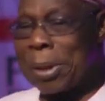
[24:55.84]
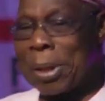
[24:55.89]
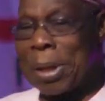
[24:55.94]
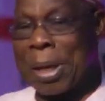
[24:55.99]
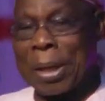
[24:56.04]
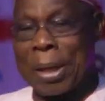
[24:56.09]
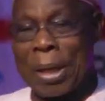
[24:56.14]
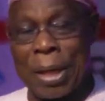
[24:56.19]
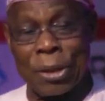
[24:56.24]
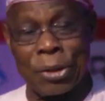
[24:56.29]

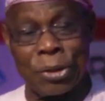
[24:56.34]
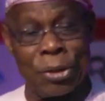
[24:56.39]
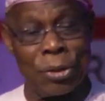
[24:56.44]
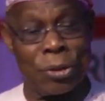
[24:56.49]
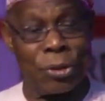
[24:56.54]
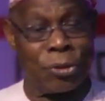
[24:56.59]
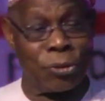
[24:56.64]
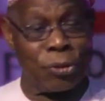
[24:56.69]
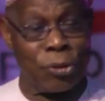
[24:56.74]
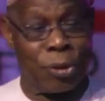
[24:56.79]
Election
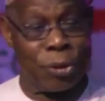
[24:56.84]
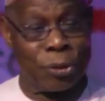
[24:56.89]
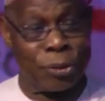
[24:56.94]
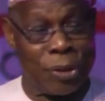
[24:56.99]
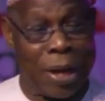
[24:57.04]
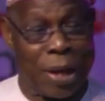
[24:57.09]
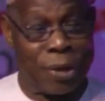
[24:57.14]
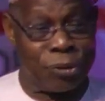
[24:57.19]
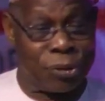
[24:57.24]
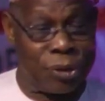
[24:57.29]
results
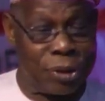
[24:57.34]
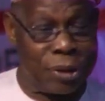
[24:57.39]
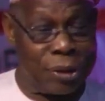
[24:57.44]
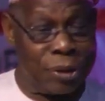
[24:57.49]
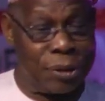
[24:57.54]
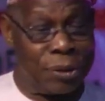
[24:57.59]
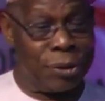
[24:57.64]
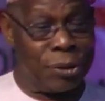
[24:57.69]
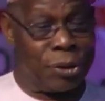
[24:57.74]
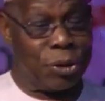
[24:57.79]
are
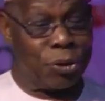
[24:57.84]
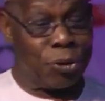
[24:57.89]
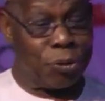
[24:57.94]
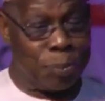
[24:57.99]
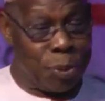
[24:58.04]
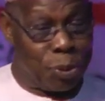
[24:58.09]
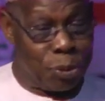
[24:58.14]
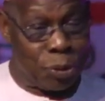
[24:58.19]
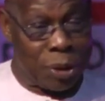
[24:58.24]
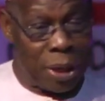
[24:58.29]
still
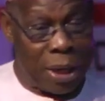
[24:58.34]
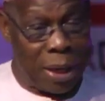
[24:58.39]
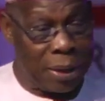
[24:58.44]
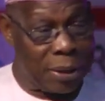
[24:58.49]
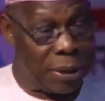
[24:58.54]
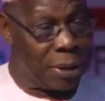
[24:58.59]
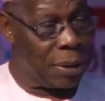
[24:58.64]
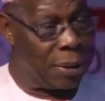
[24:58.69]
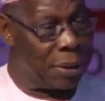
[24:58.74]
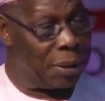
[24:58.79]

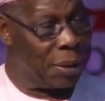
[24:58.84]
disputed